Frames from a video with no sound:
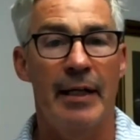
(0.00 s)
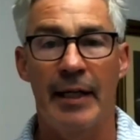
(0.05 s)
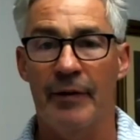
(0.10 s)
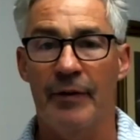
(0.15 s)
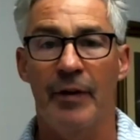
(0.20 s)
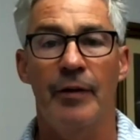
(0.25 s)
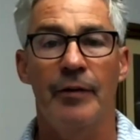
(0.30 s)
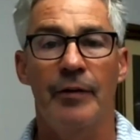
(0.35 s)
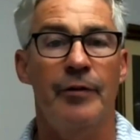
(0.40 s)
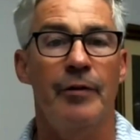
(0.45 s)

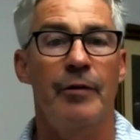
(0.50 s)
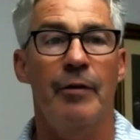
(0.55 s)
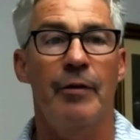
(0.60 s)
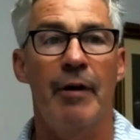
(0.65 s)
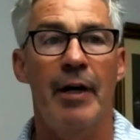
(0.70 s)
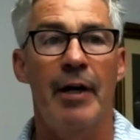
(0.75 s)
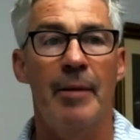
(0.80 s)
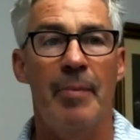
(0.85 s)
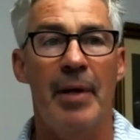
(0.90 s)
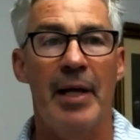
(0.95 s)
it's also a
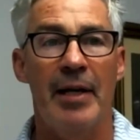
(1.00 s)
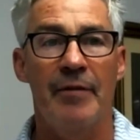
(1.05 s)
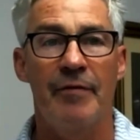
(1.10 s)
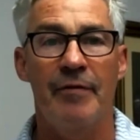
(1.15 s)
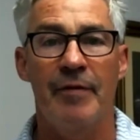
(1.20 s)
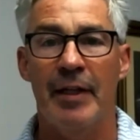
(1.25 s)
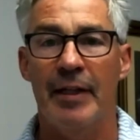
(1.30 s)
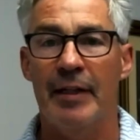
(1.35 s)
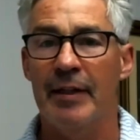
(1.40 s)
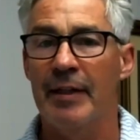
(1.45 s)
great
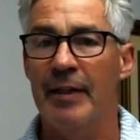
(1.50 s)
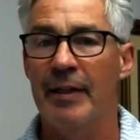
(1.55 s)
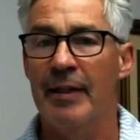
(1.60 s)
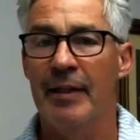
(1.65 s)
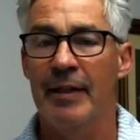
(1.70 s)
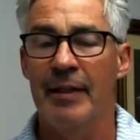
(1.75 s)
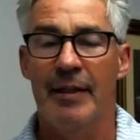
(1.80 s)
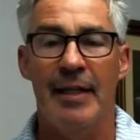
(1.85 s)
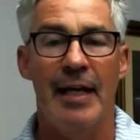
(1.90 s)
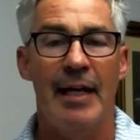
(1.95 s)
benefit.
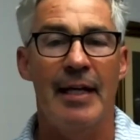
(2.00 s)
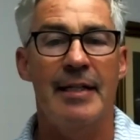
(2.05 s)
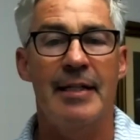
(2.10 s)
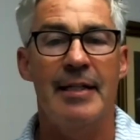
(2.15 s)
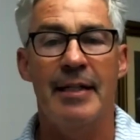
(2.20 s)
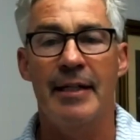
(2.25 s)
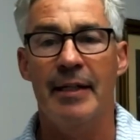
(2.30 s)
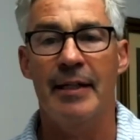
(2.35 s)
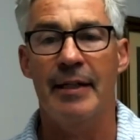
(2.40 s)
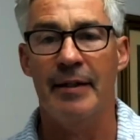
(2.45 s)
The
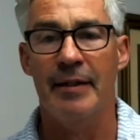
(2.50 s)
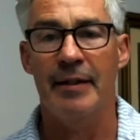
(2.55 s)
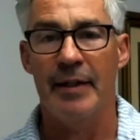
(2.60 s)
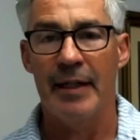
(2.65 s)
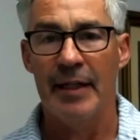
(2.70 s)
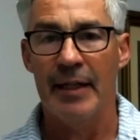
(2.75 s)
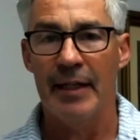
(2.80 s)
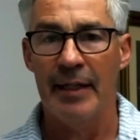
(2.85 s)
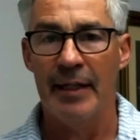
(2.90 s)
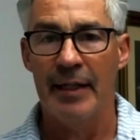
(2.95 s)
idea
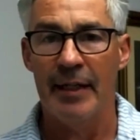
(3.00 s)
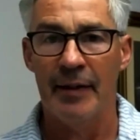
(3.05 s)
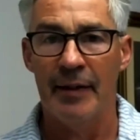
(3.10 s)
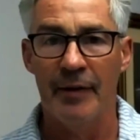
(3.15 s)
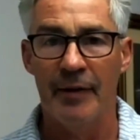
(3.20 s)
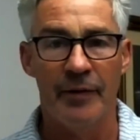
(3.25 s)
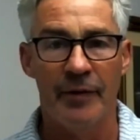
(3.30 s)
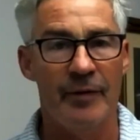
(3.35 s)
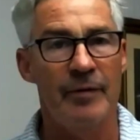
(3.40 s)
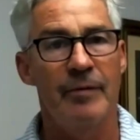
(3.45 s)

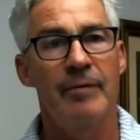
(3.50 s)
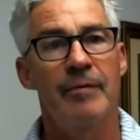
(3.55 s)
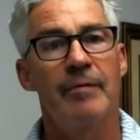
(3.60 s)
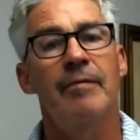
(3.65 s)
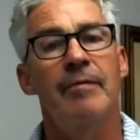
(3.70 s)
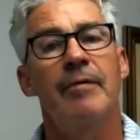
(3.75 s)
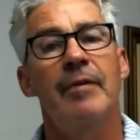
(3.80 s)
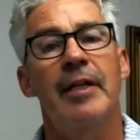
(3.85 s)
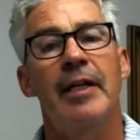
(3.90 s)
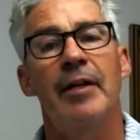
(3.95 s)
is,
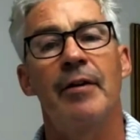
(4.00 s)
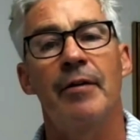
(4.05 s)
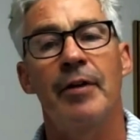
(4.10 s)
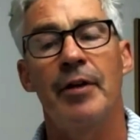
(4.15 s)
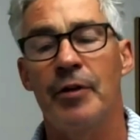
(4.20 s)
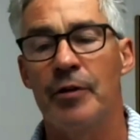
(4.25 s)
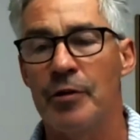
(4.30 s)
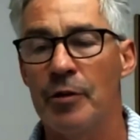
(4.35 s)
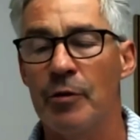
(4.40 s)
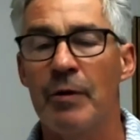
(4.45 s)

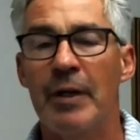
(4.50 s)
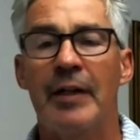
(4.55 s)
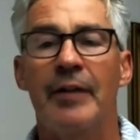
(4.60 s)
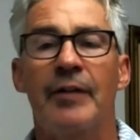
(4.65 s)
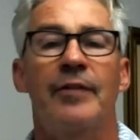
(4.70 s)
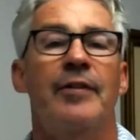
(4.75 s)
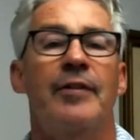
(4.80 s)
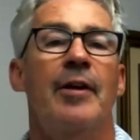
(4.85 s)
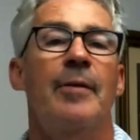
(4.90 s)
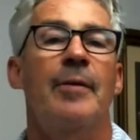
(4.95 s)
you're
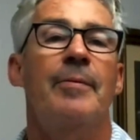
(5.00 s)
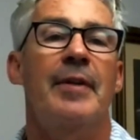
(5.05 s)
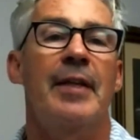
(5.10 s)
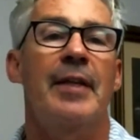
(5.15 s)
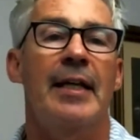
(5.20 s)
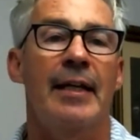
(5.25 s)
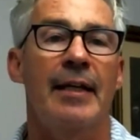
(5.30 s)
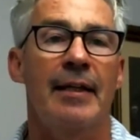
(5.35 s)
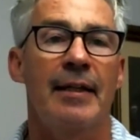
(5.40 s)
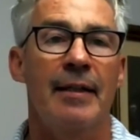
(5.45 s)
doing
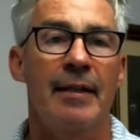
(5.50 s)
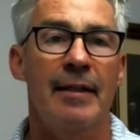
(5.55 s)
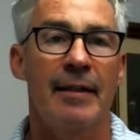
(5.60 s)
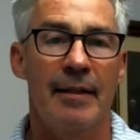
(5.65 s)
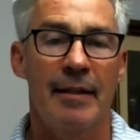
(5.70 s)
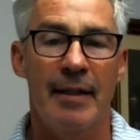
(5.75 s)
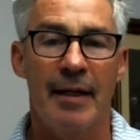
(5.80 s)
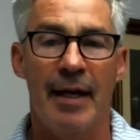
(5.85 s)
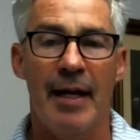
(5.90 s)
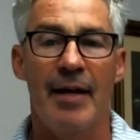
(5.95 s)
something
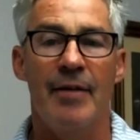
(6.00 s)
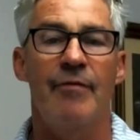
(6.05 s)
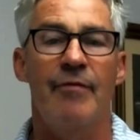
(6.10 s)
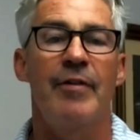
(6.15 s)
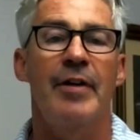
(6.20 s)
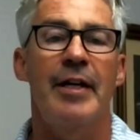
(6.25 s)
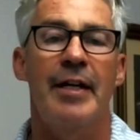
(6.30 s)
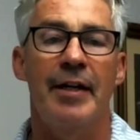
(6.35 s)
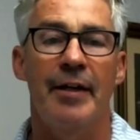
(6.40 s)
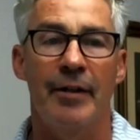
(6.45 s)

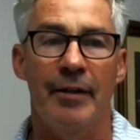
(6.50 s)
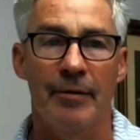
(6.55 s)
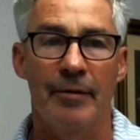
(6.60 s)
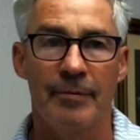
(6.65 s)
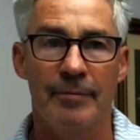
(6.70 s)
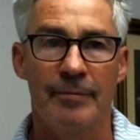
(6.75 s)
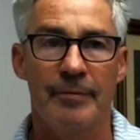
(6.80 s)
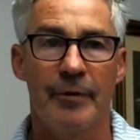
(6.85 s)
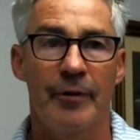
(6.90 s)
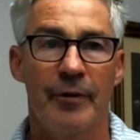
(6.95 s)
every year.
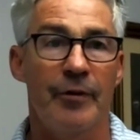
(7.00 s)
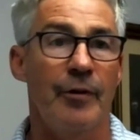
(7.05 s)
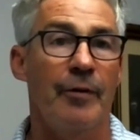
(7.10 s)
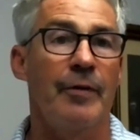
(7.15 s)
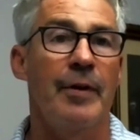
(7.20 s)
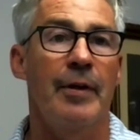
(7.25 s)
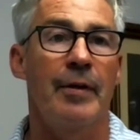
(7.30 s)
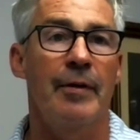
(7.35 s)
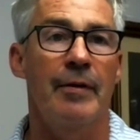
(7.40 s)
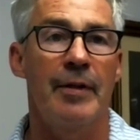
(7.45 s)

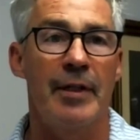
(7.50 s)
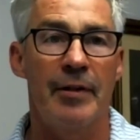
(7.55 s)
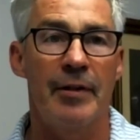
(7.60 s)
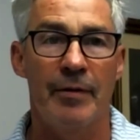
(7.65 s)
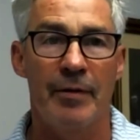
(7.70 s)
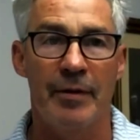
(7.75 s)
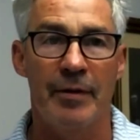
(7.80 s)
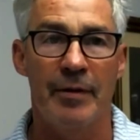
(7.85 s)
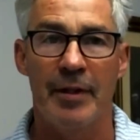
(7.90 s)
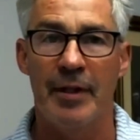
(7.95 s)
So
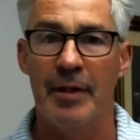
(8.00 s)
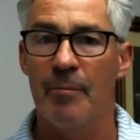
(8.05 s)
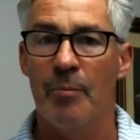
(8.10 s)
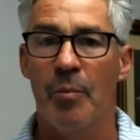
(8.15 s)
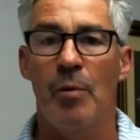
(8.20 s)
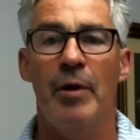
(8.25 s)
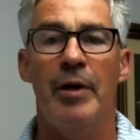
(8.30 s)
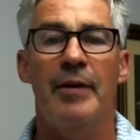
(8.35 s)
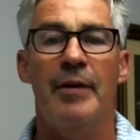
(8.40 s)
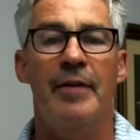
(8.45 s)
the
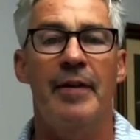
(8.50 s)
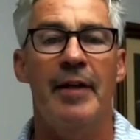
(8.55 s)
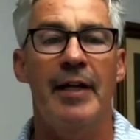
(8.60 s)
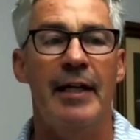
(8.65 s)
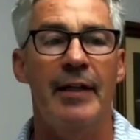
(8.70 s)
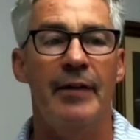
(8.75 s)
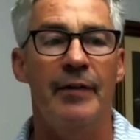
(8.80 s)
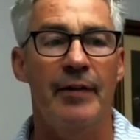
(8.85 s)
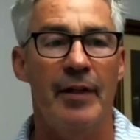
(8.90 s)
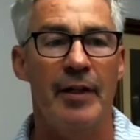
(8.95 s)
important
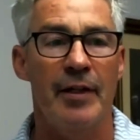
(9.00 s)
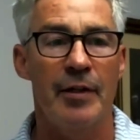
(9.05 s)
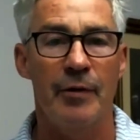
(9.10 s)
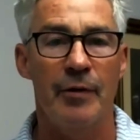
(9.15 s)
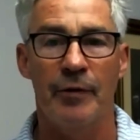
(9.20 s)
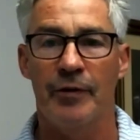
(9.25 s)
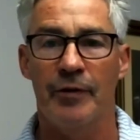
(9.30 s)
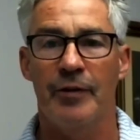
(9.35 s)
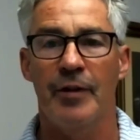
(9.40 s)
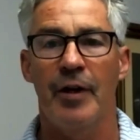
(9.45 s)
thing is that
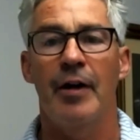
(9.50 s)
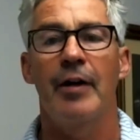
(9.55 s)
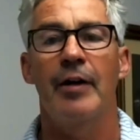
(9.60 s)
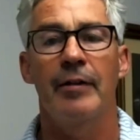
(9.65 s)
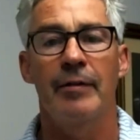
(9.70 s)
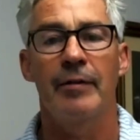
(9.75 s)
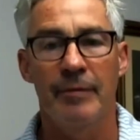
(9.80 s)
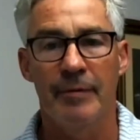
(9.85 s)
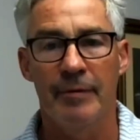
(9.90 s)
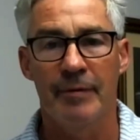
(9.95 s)
you
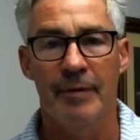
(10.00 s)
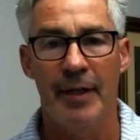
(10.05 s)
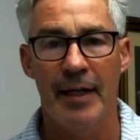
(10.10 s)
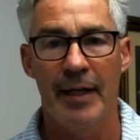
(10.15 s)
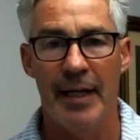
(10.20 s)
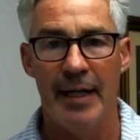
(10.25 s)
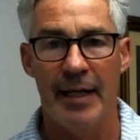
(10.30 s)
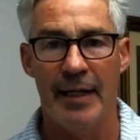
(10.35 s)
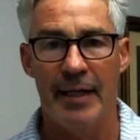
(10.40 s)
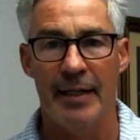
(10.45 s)
start.
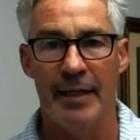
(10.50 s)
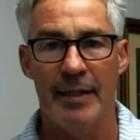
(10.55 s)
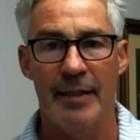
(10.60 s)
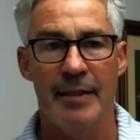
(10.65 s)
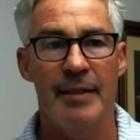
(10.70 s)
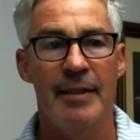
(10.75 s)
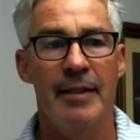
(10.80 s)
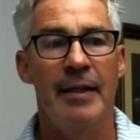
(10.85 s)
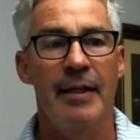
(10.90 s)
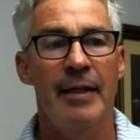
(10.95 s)

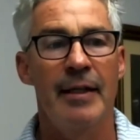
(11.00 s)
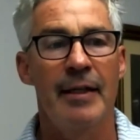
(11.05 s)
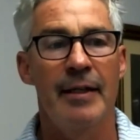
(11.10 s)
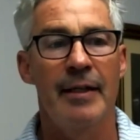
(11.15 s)
And